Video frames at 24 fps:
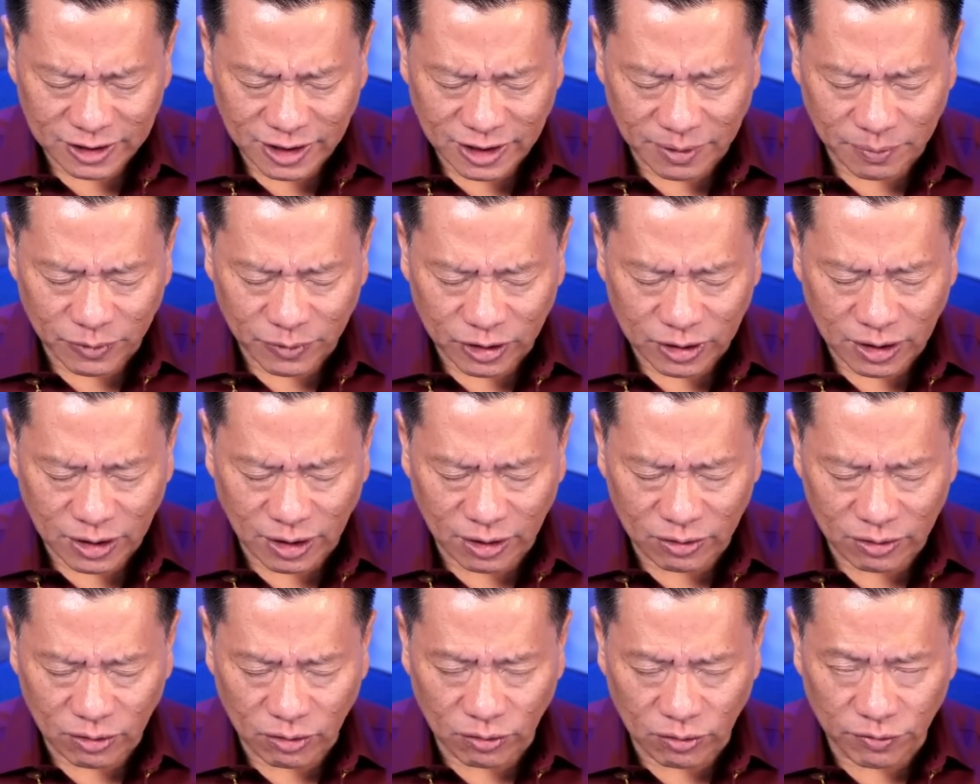Keep your
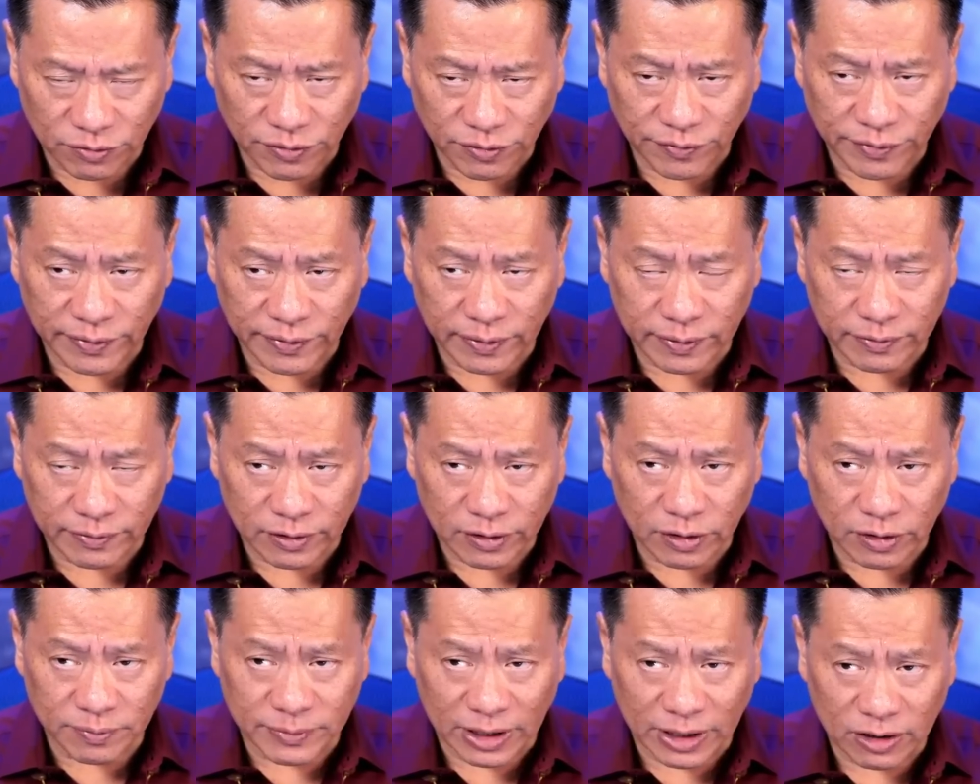tongue on the roof of
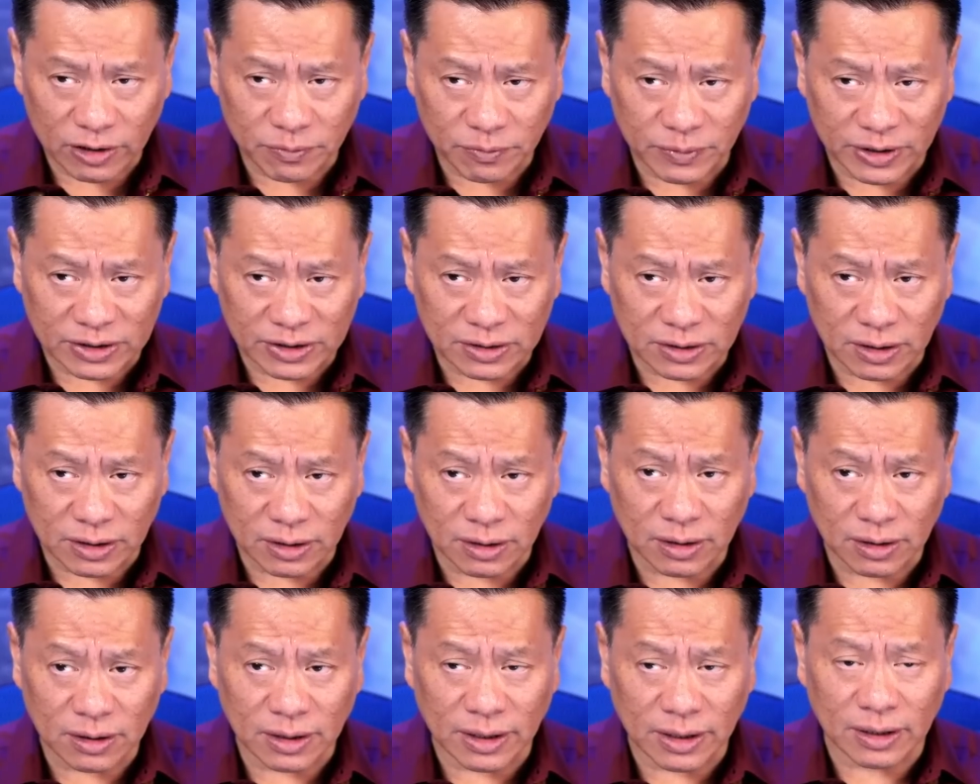your mouth. Be
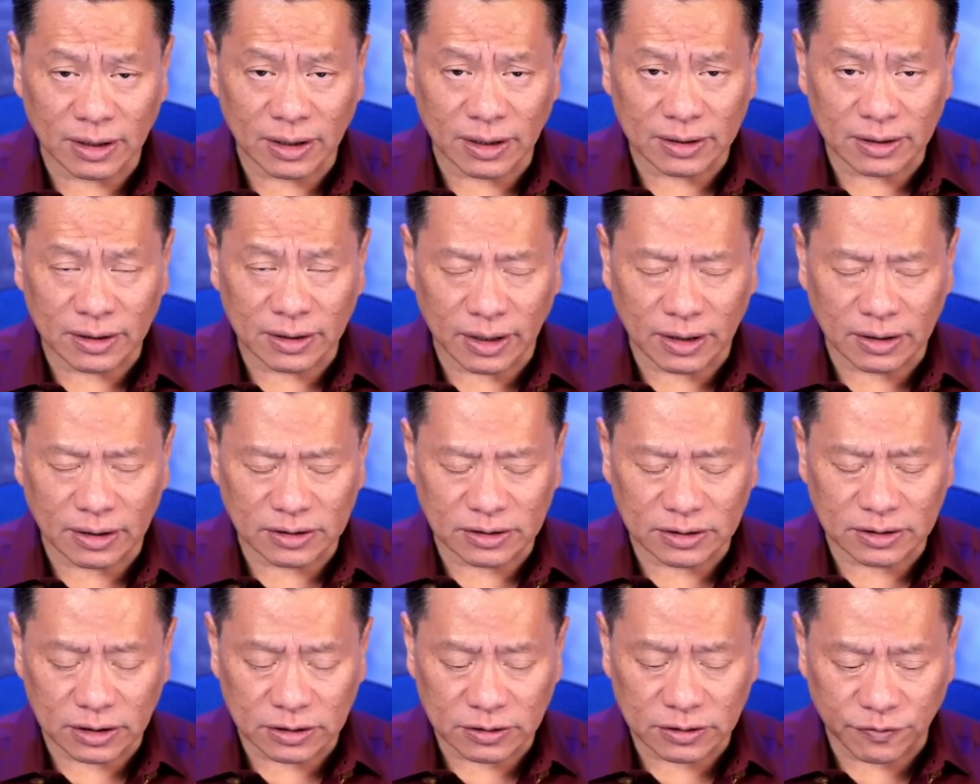still and let the energy
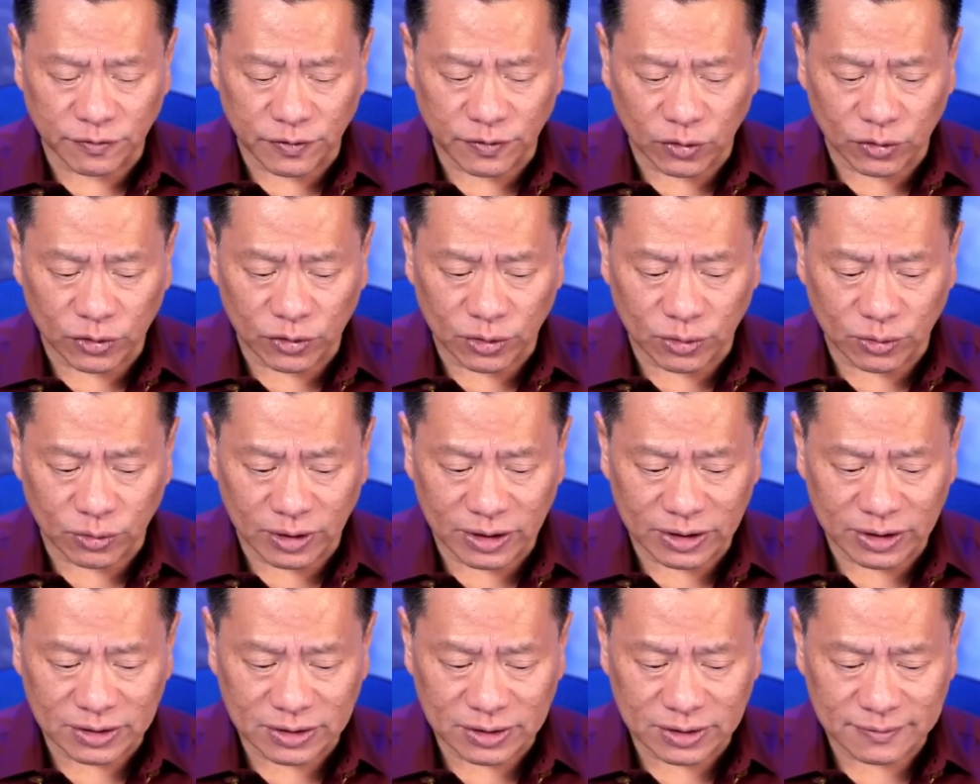just flow through
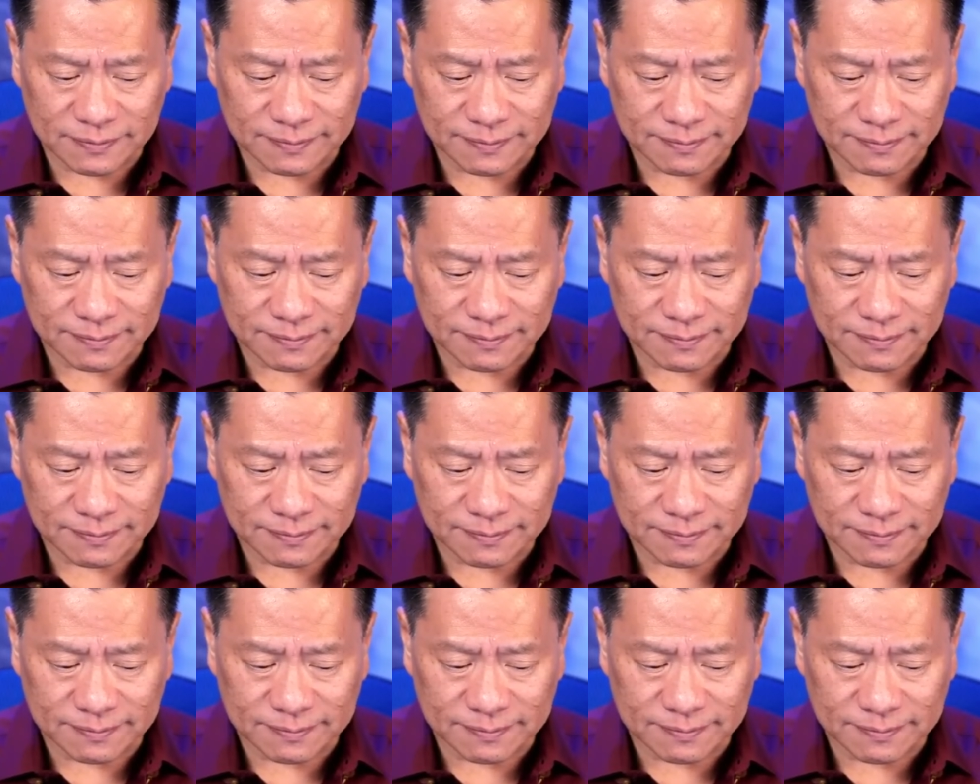us.